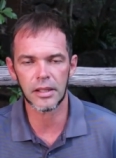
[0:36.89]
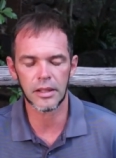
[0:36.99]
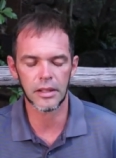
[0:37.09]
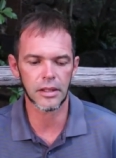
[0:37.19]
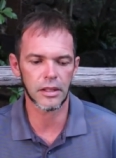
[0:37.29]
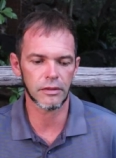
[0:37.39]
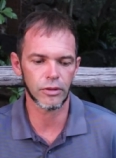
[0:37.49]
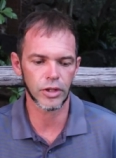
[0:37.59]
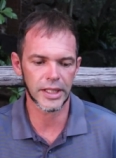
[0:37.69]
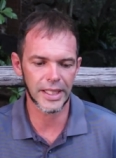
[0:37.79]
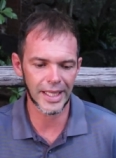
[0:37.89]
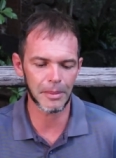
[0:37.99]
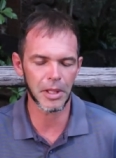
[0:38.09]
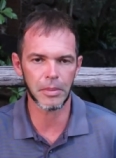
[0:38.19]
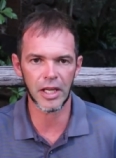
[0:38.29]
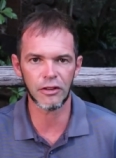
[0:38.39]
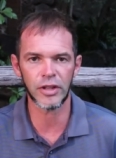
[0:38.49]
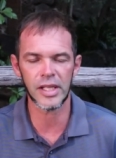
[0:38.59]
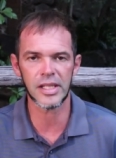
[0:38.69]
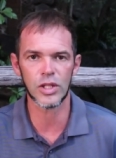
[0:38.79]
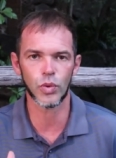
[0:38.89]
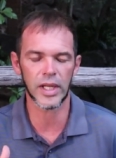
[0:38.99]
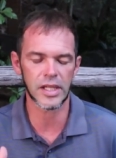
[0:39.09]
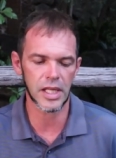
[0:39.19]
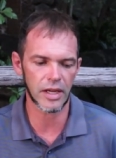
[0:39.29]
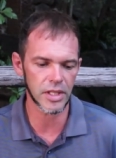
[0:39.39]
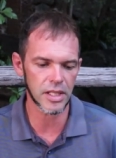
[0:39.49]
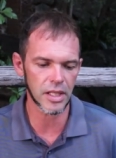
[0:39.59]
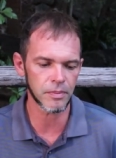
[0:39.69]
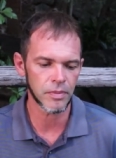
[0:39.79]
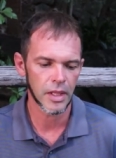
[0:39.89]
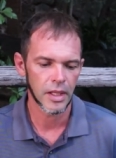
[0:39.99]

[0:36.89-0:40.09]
for the dynamic bifins is 170,